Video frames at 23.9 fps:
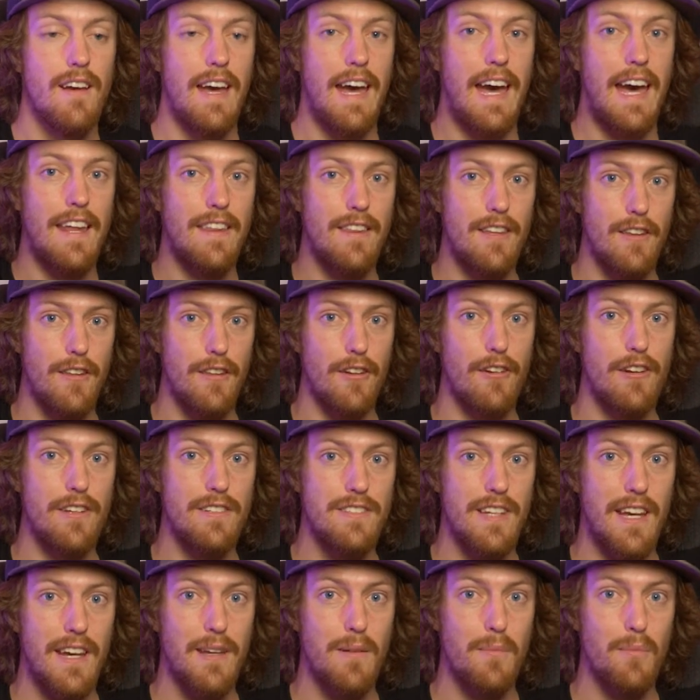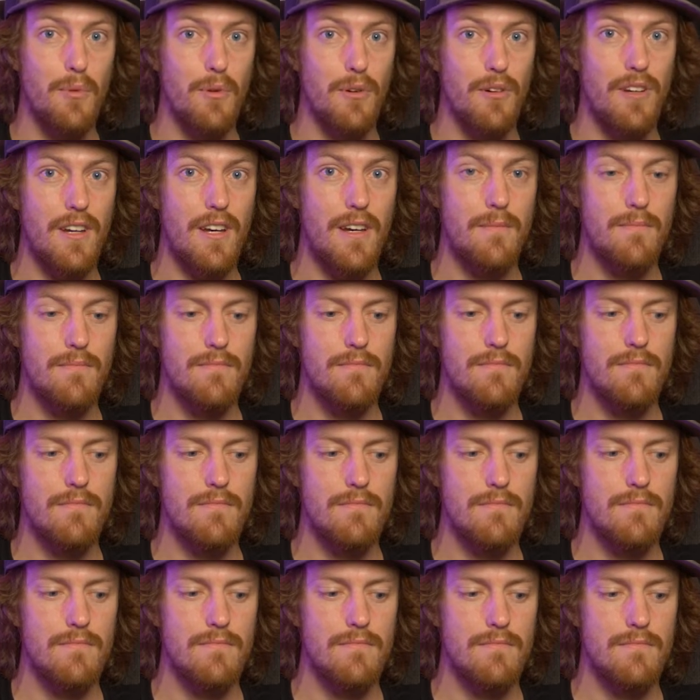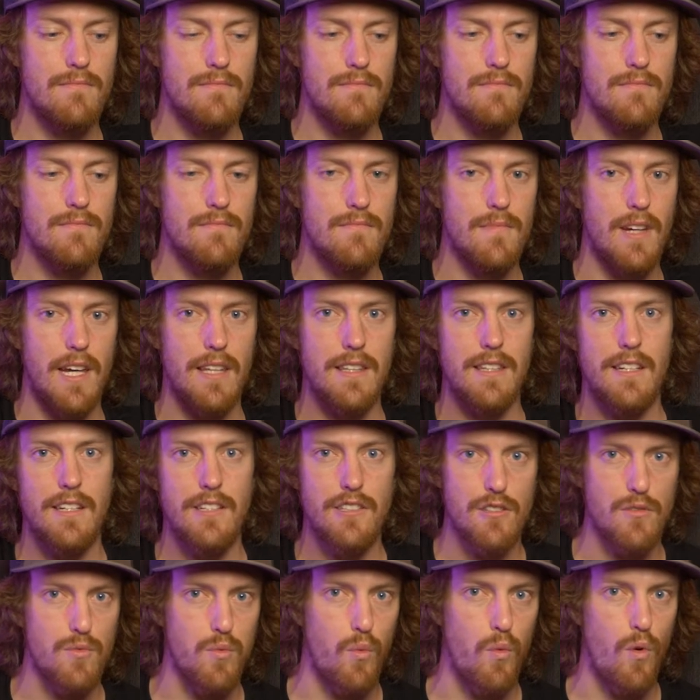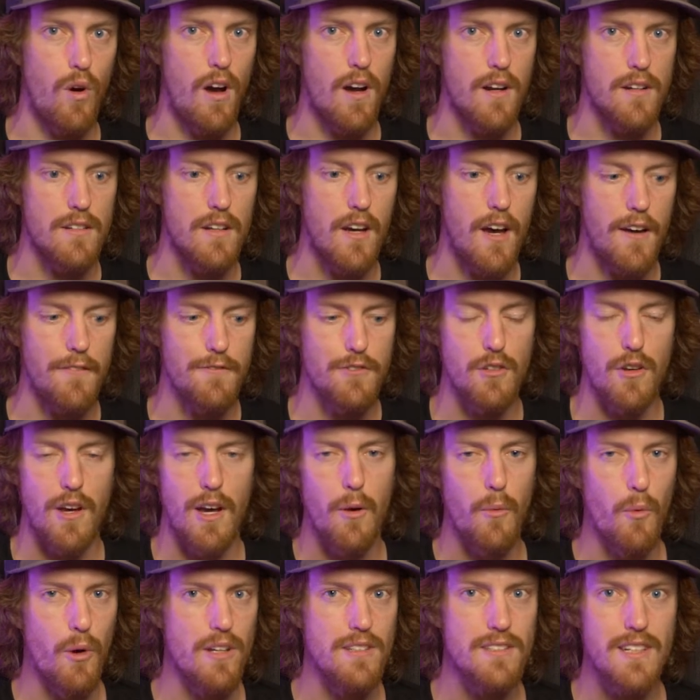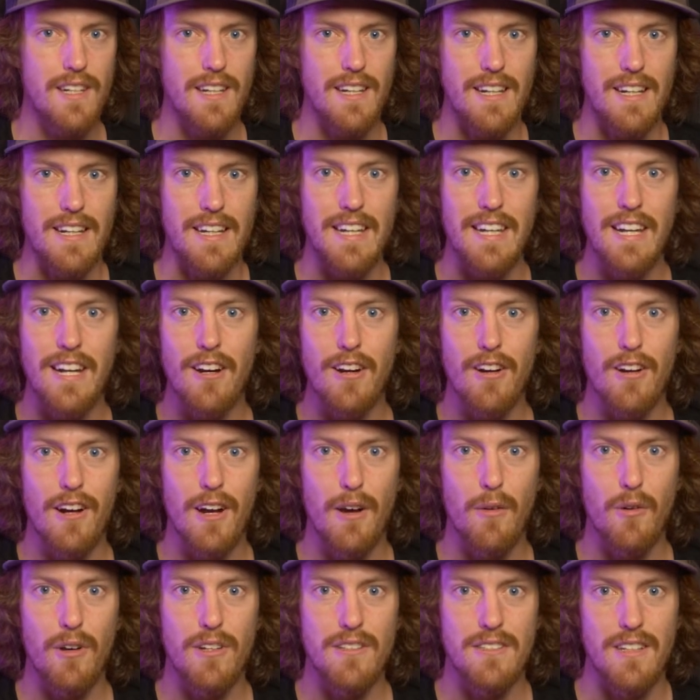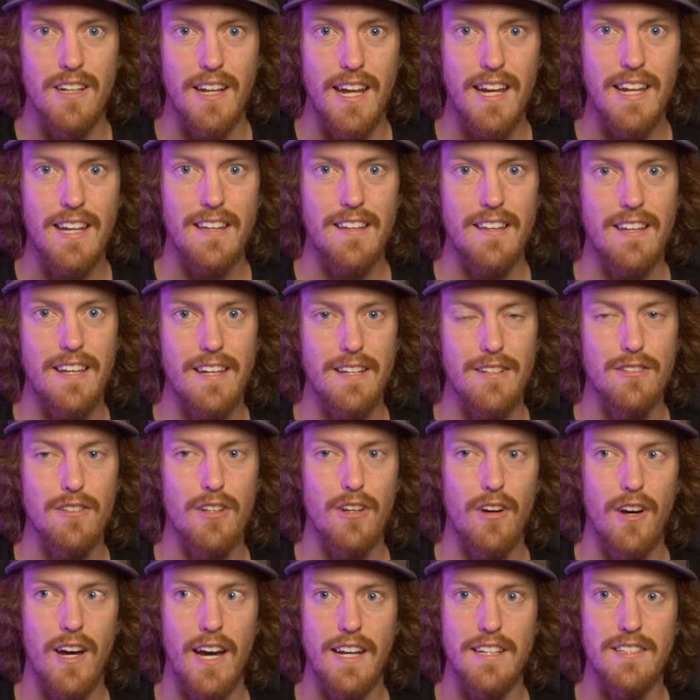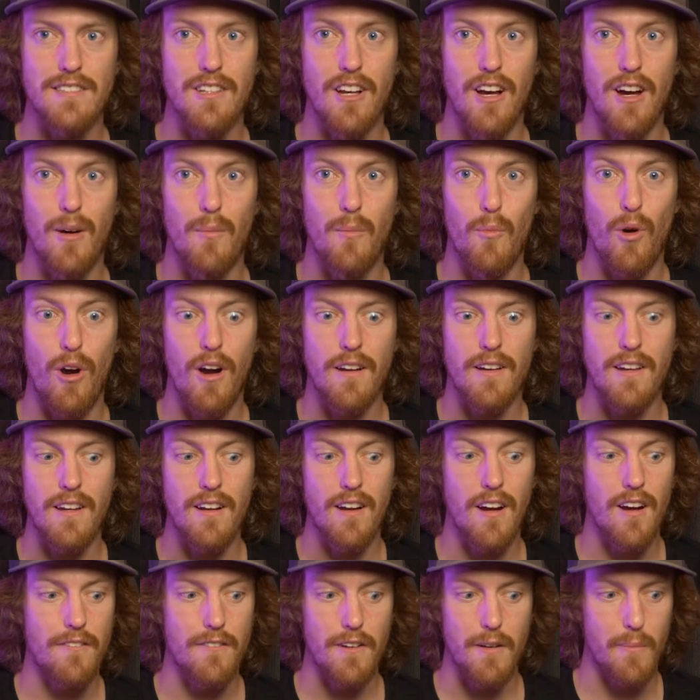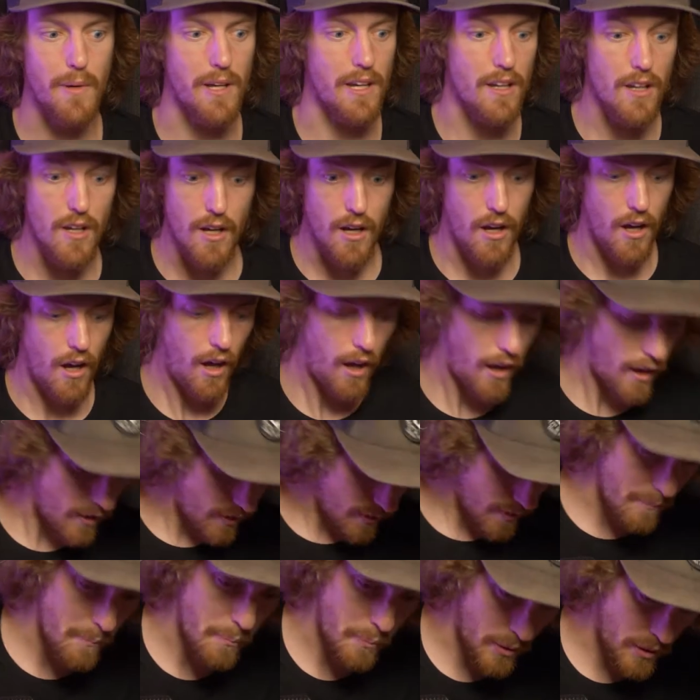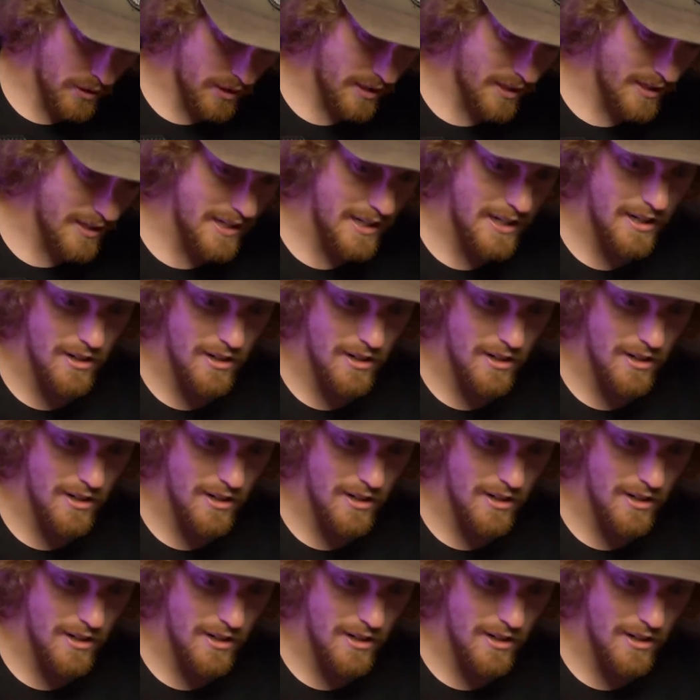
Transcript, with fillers: had the 30 second board up, and then he just walked off. So I wasn't in gear, I wasn't anything. So I saw him walking off, and I'm like, ah, put it in